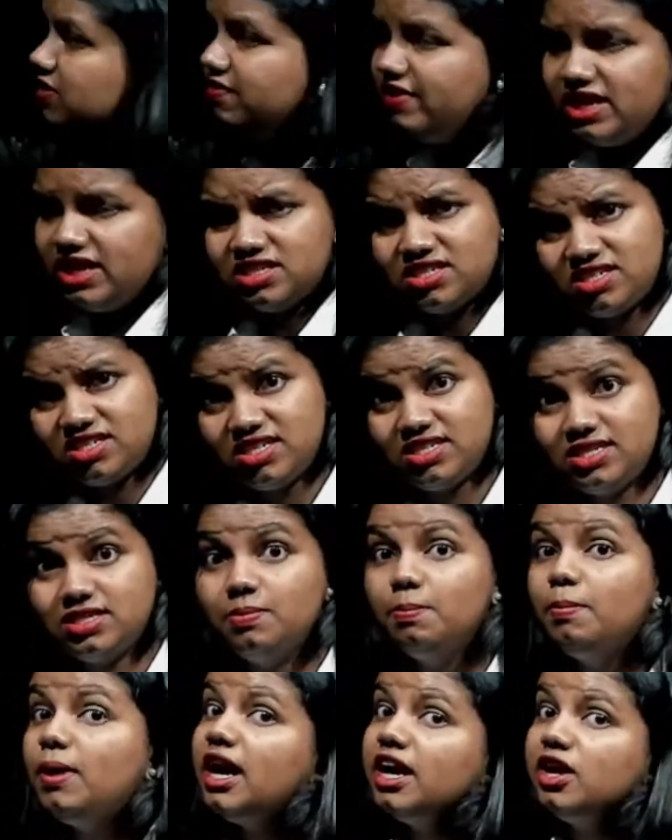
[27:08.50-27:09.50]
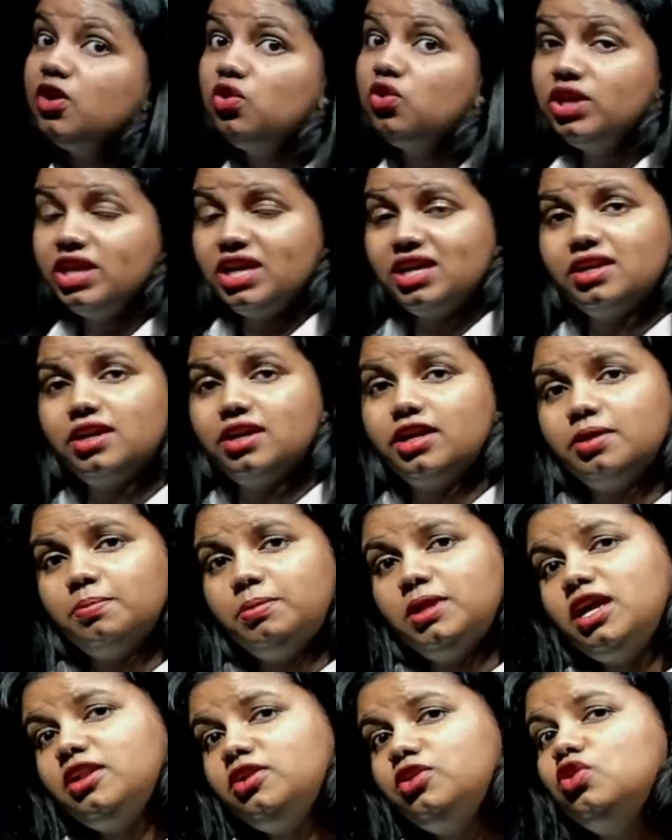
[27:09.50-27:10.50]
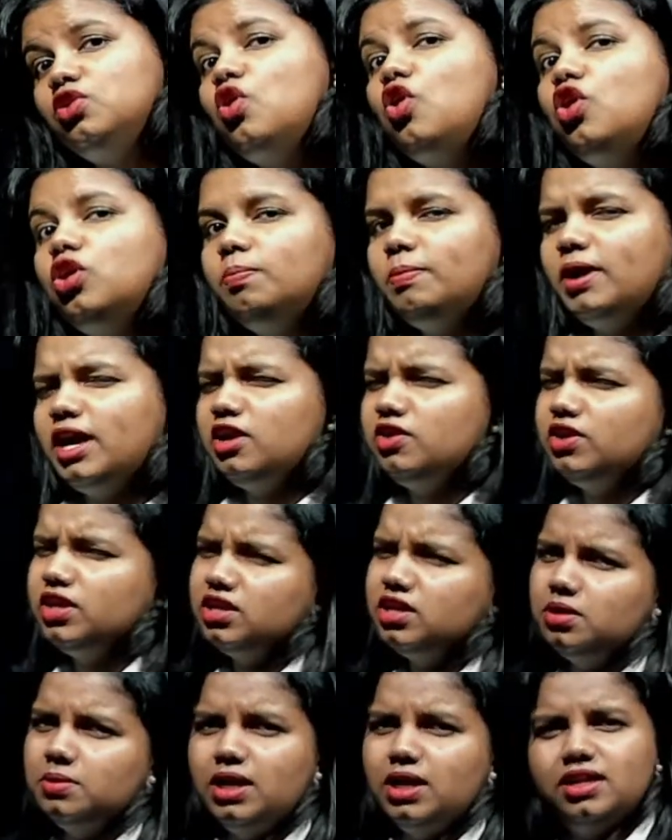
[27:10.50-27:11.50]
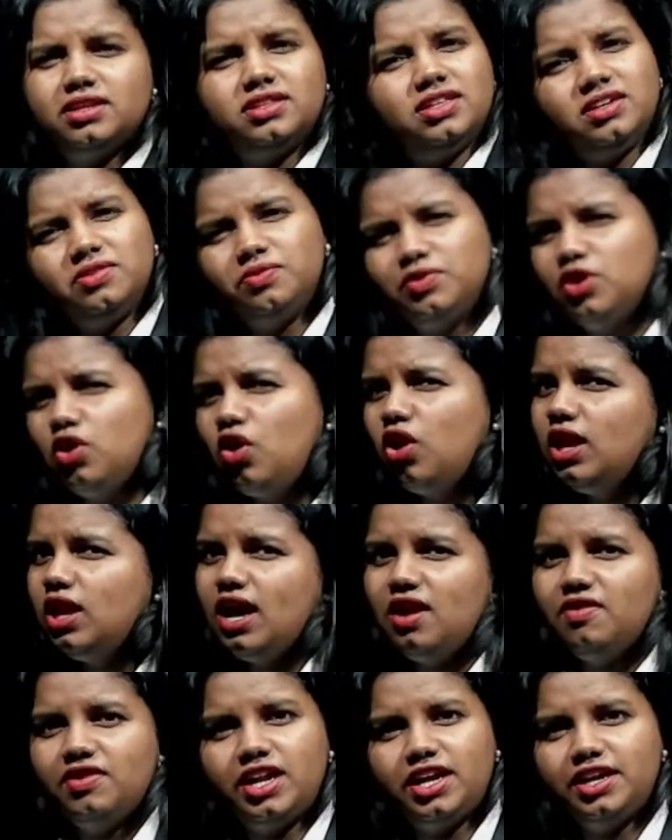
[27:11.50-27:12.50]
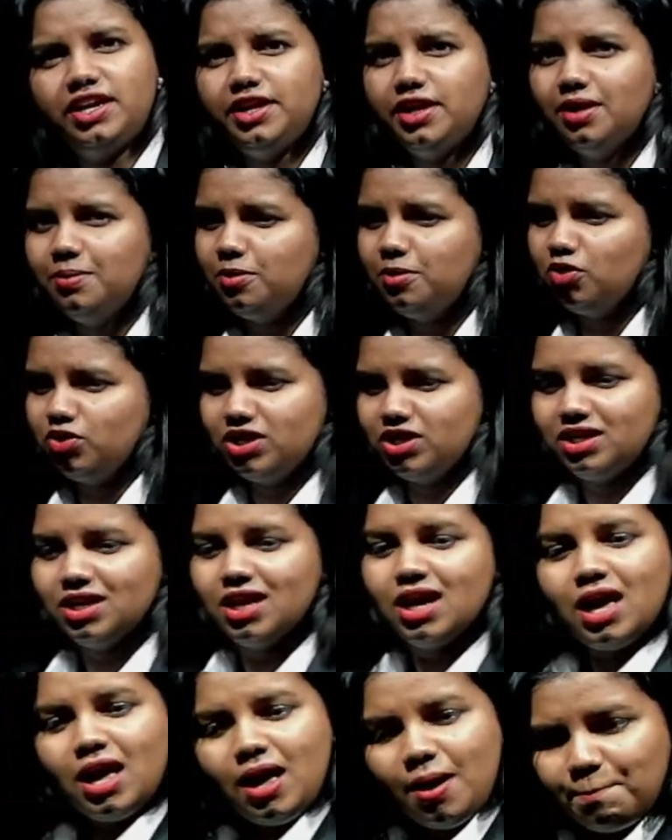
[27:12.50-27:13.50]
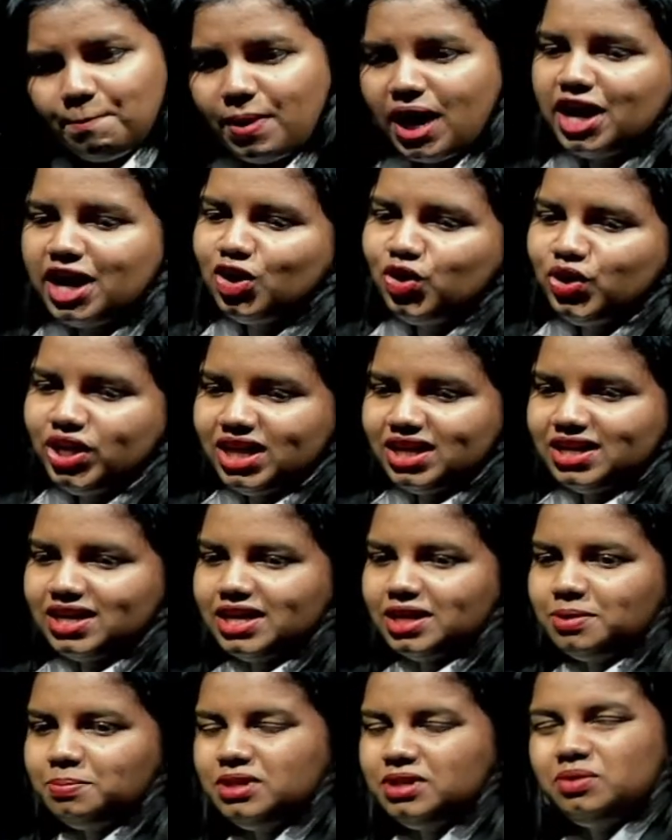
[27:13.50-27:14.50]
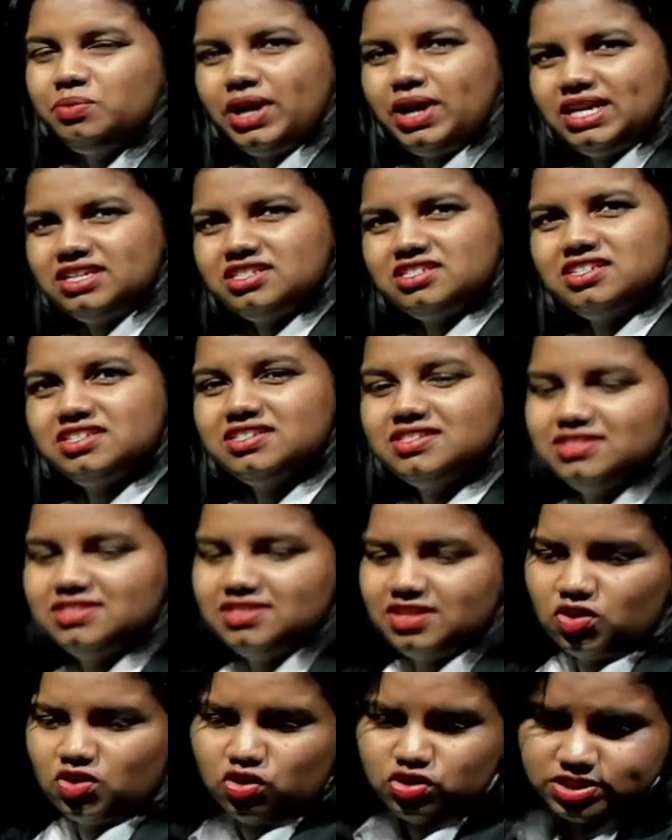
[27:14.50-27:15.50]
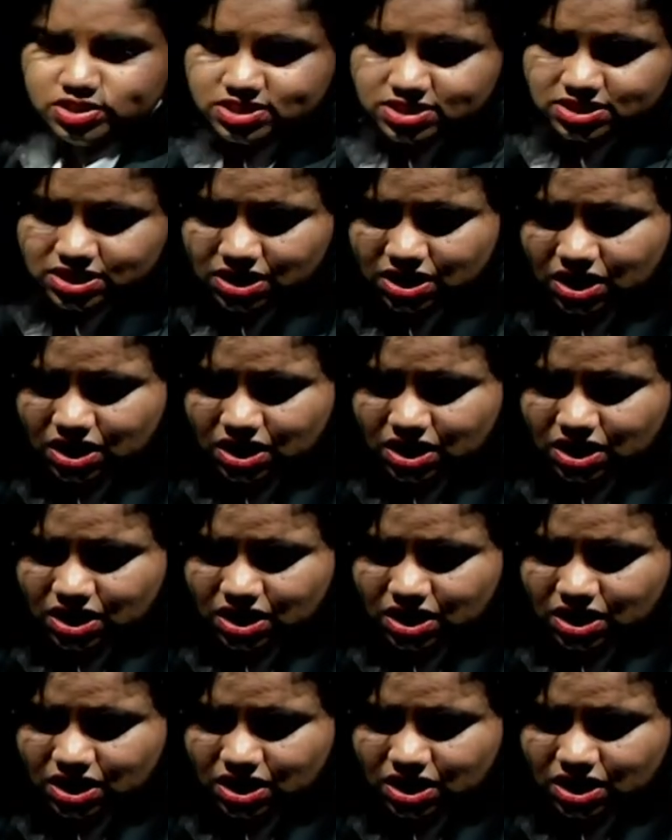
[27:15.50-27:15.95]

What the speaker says: waste is. Biodegradable and non-biodegradable. I think we all have an idea about it. Biodegradable waste is those